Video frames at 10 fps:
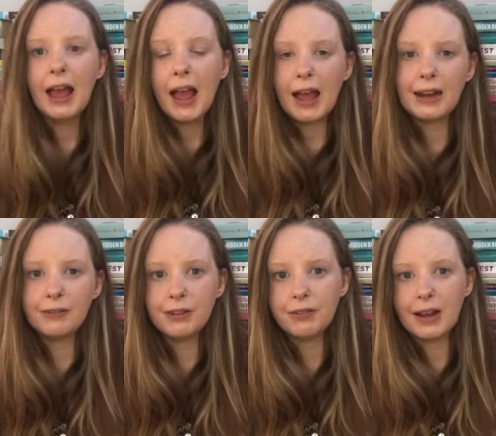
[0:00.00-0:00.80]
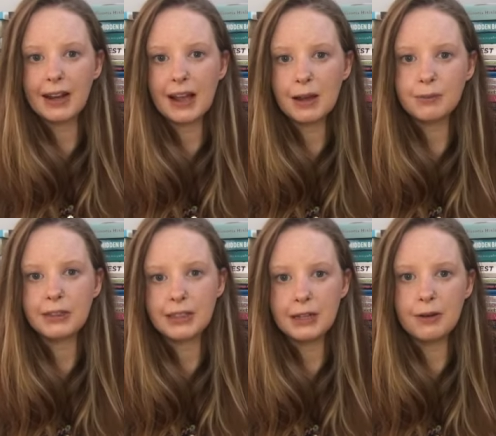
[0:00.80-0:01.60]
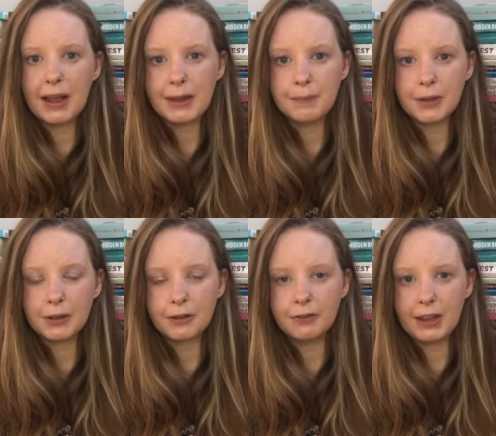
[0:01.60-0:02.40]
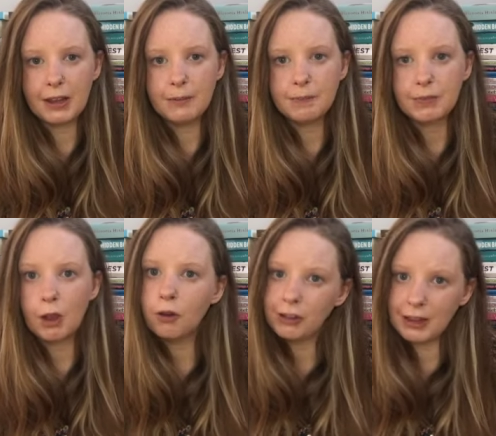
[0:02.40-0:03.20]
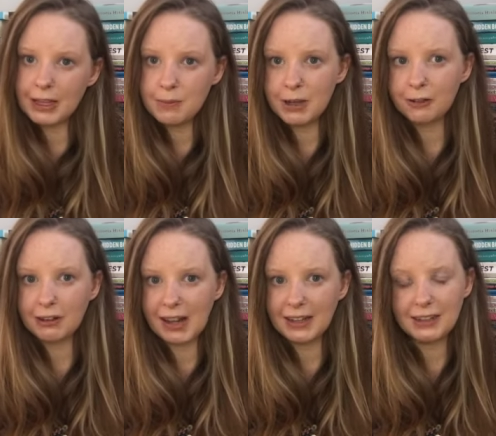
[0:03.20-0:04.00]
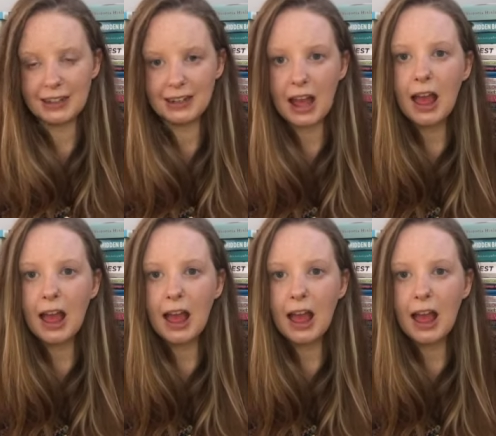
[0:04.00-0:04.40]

and every Friday I bring you a book review or something book related.